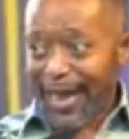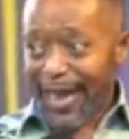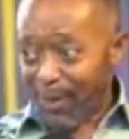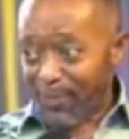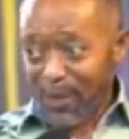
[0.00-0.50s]
where
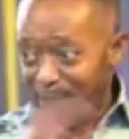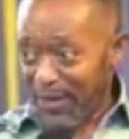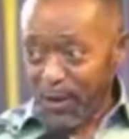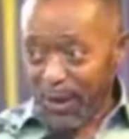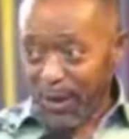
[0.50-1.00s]

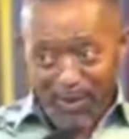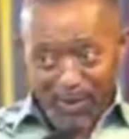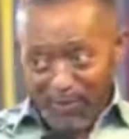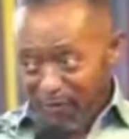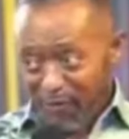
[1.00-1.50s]
MPP knew
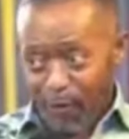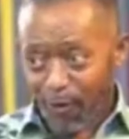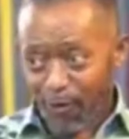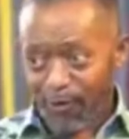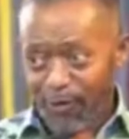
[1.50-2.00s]
MPP for,